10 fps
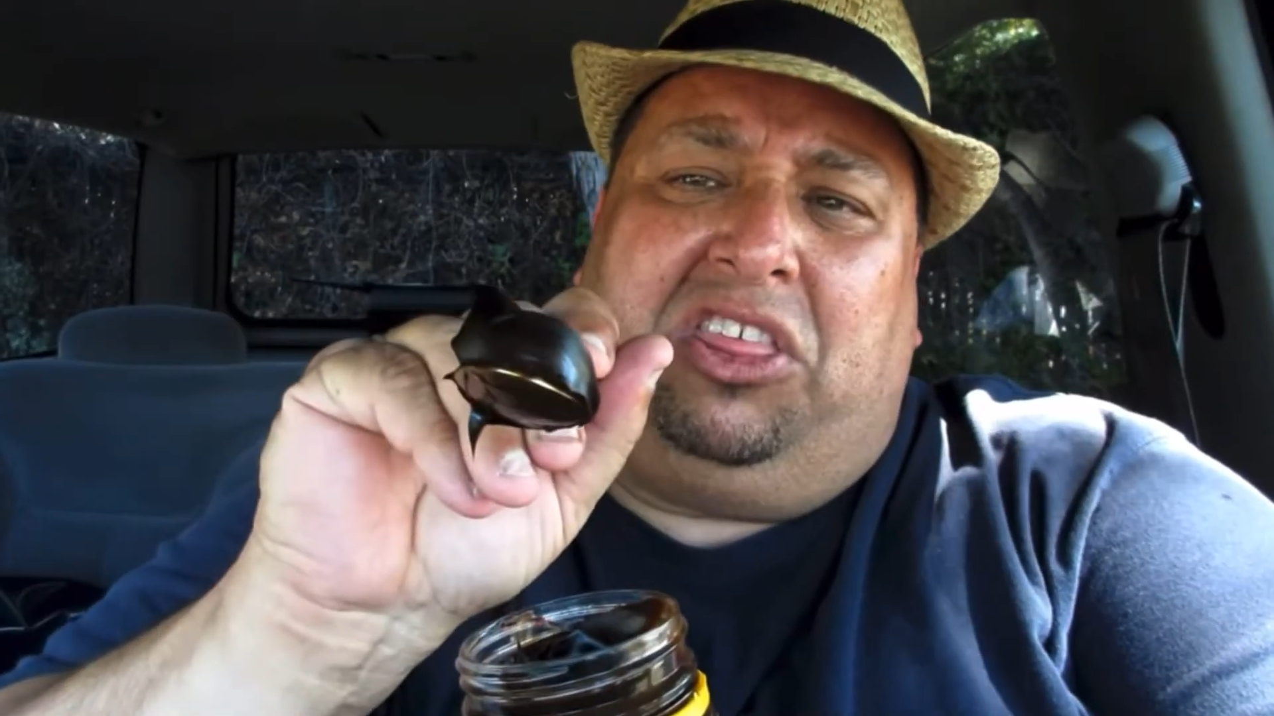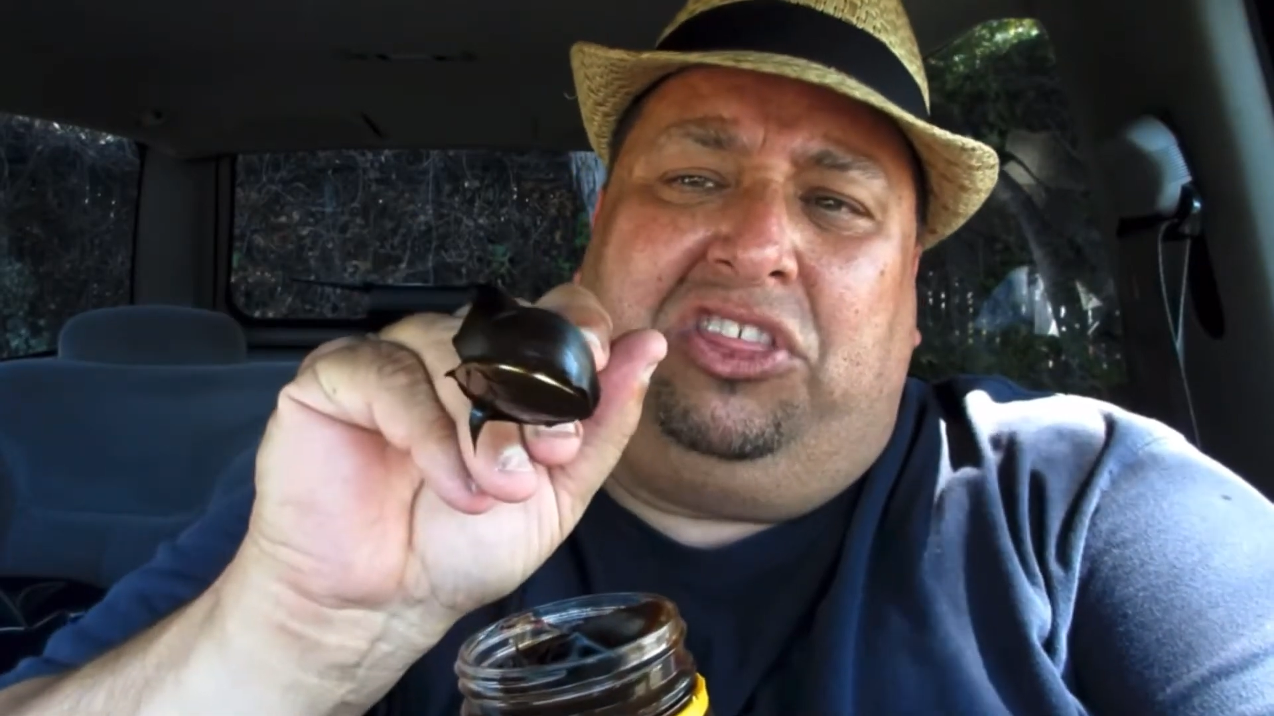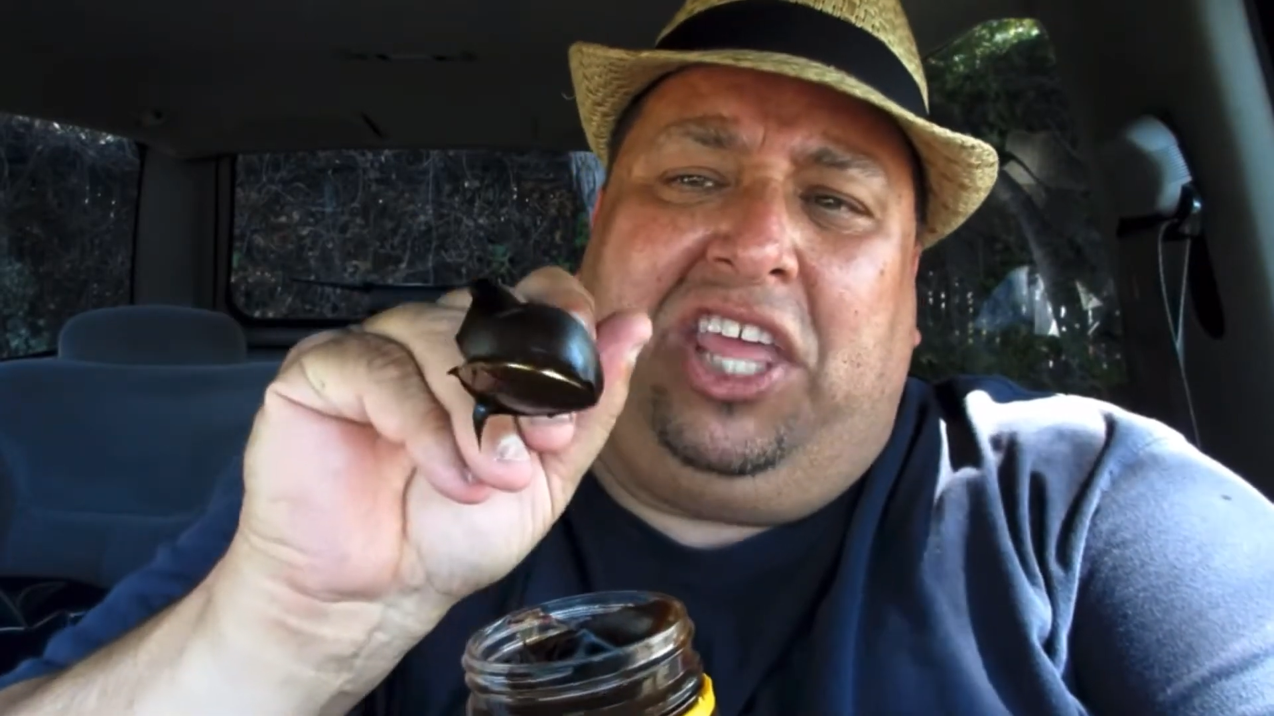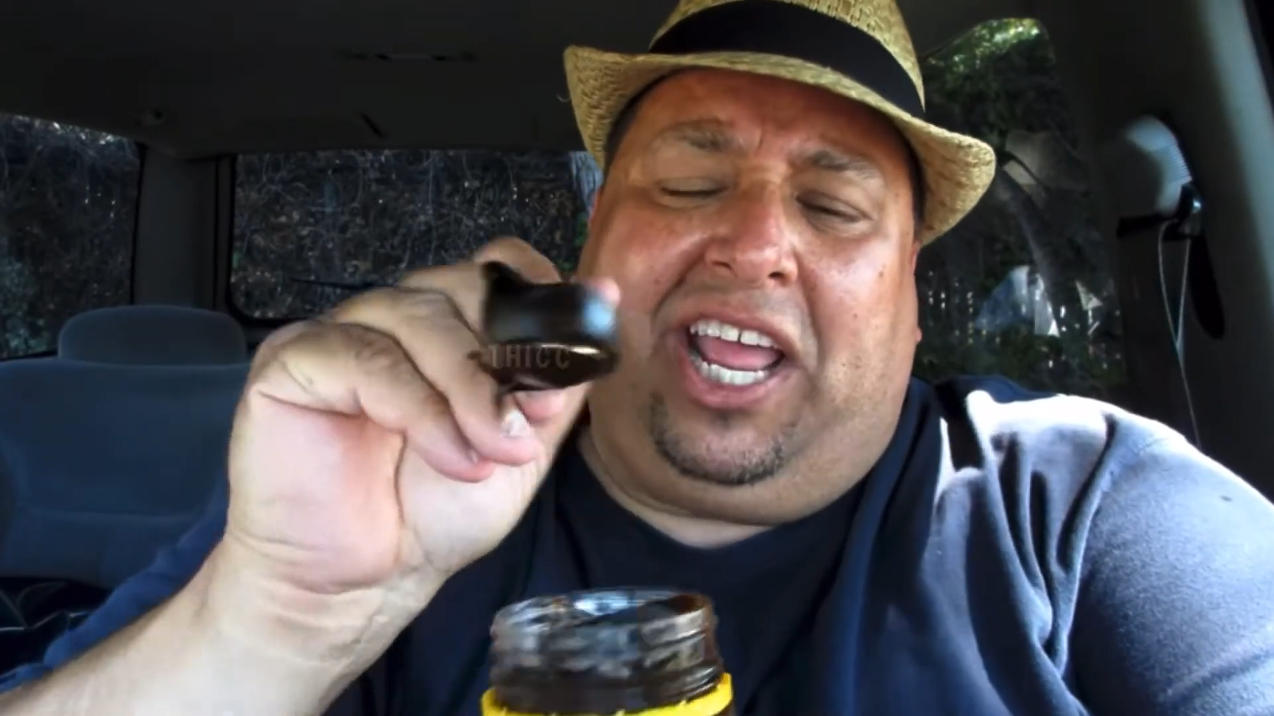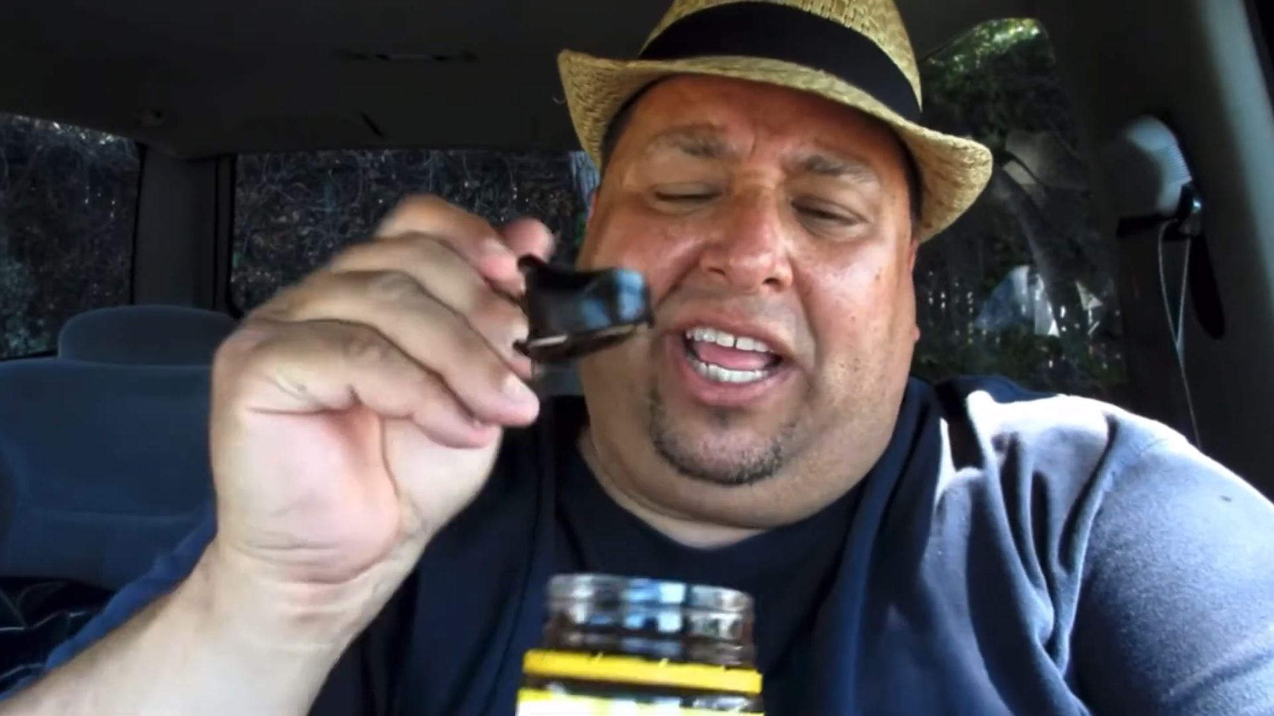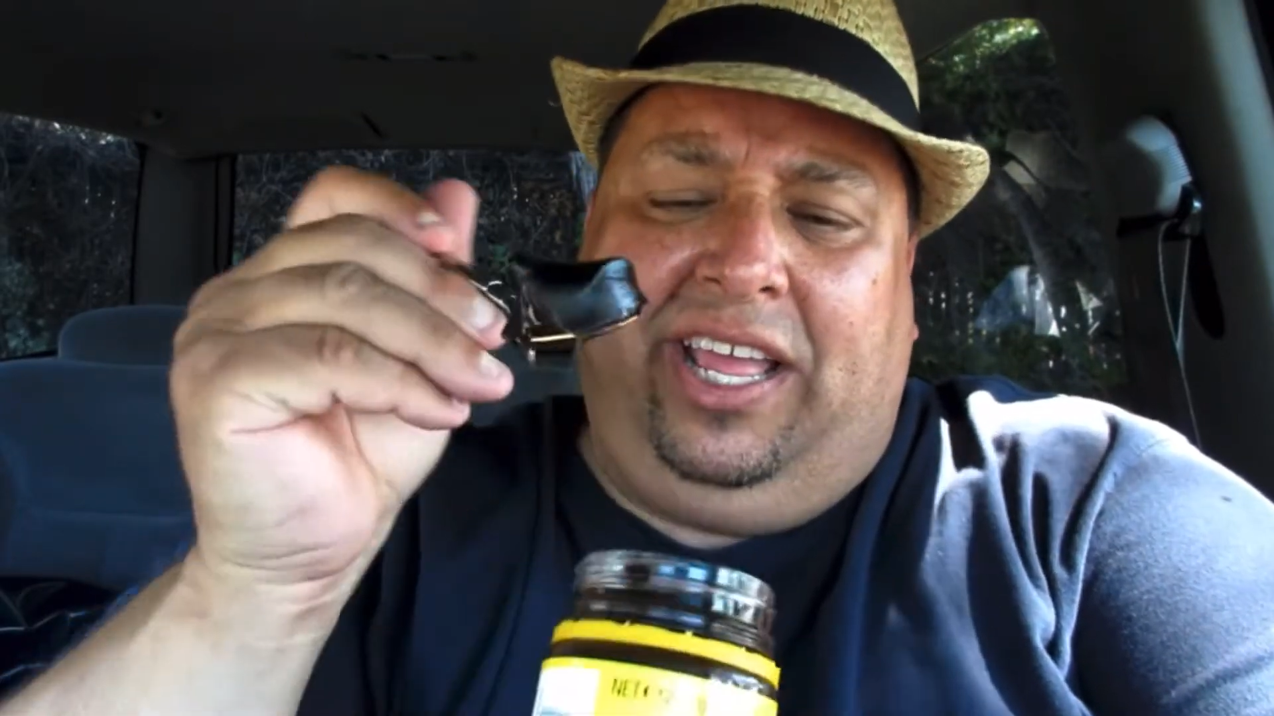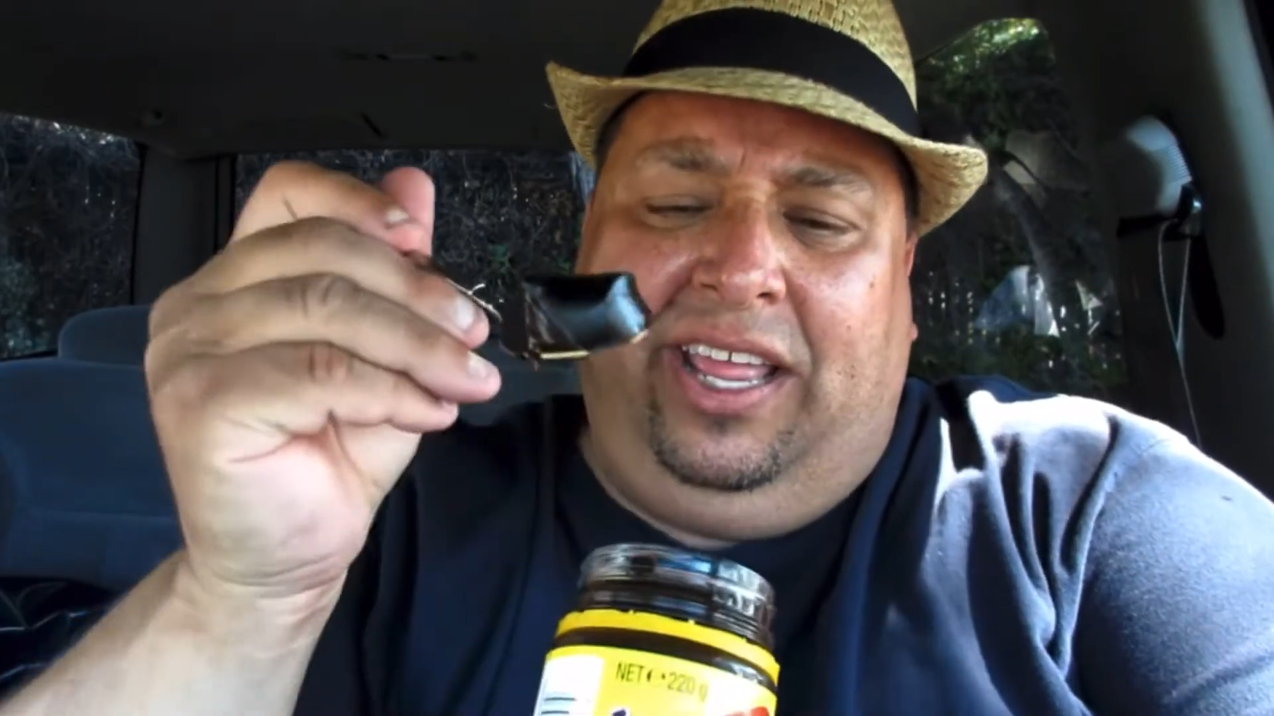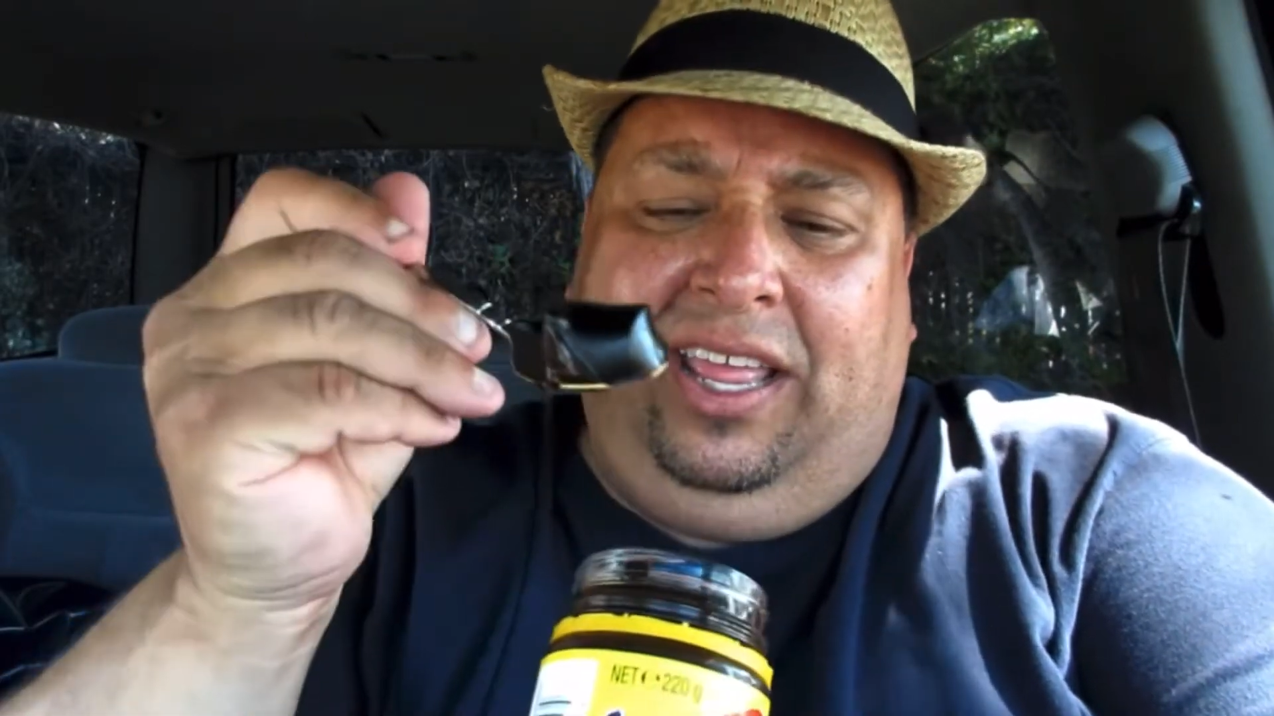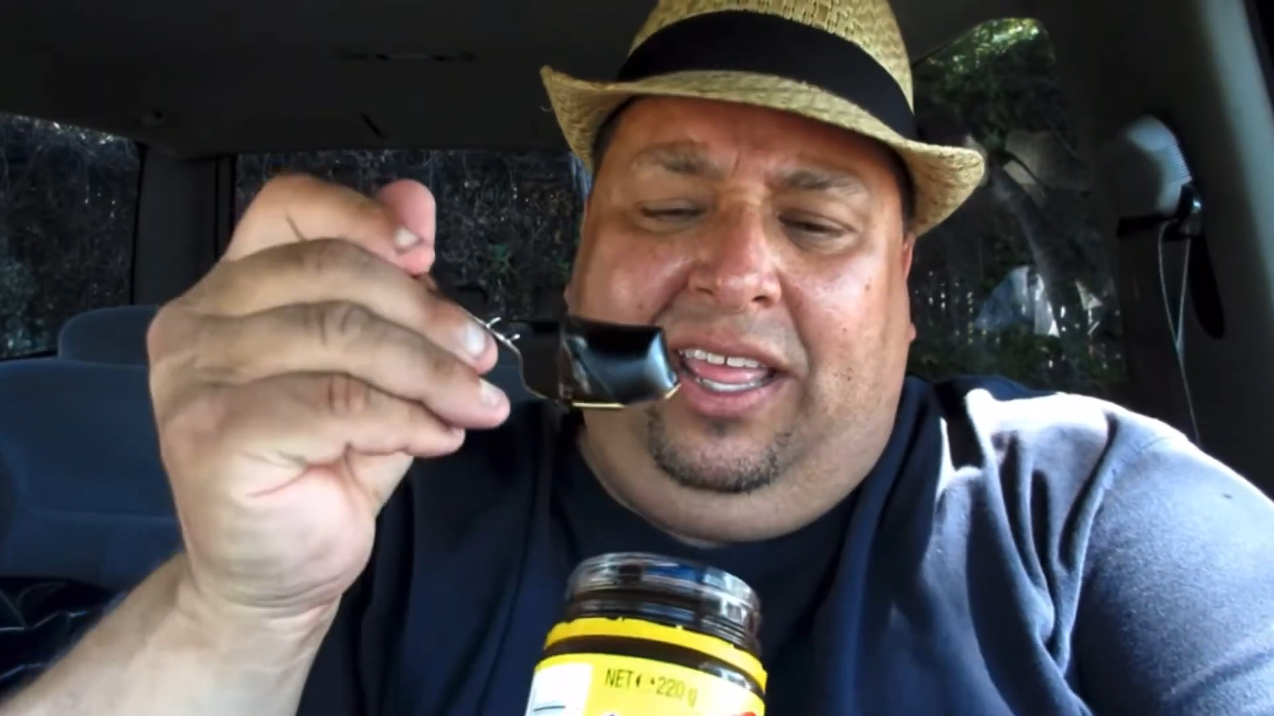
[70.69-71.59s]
thick.